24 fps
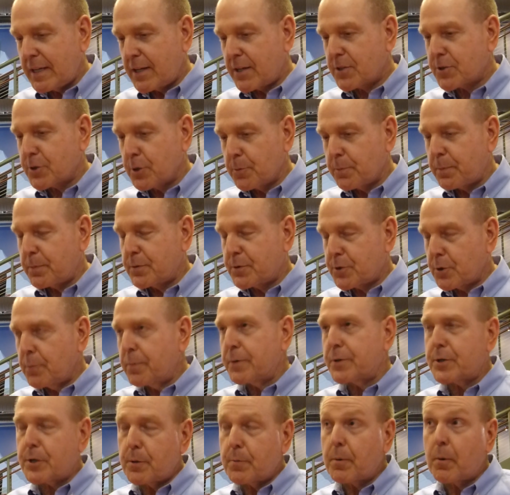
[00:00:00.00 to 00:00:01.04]
did a super,
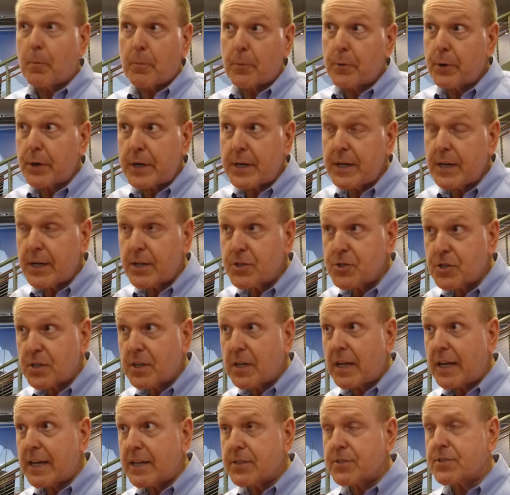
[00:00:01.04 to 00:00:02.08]
super turbo marine
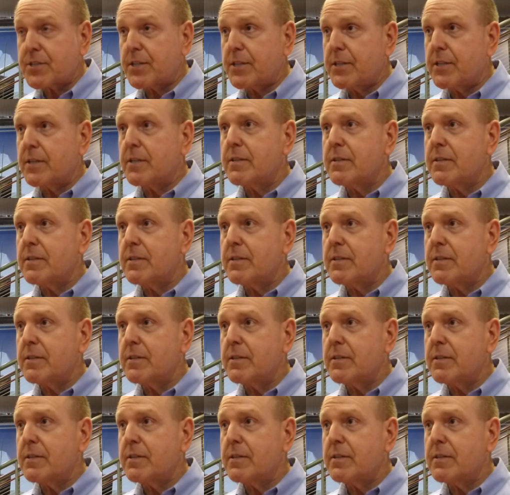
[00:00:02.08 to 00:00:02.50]
engine last year